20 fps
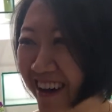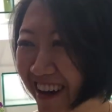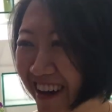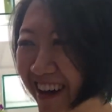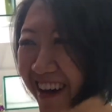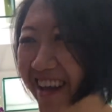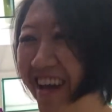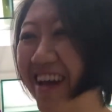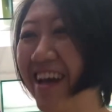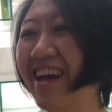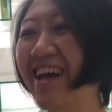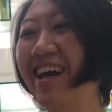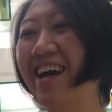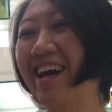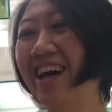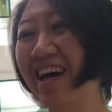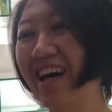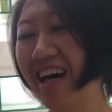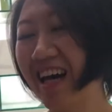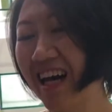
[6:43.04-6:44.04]
oh
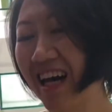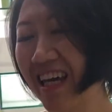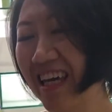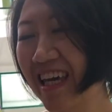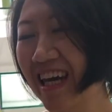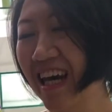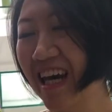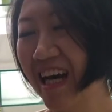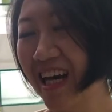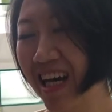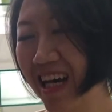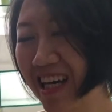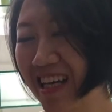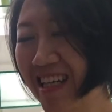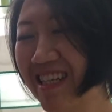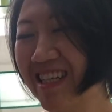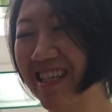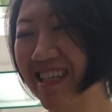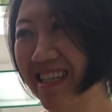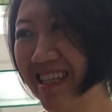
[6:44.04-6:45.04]
wow! Yeah,
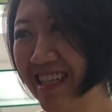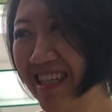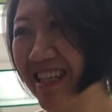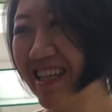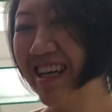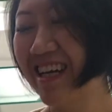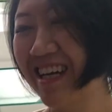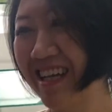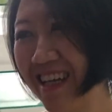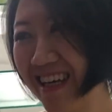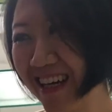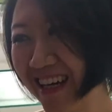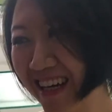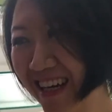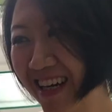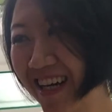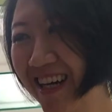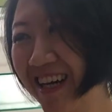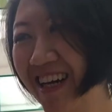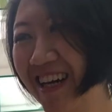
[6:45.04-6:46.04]
Oh,
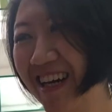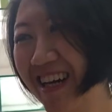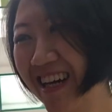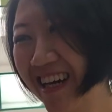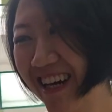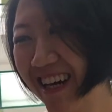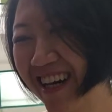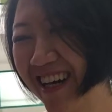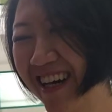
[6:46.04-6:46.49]
wow. Yeah.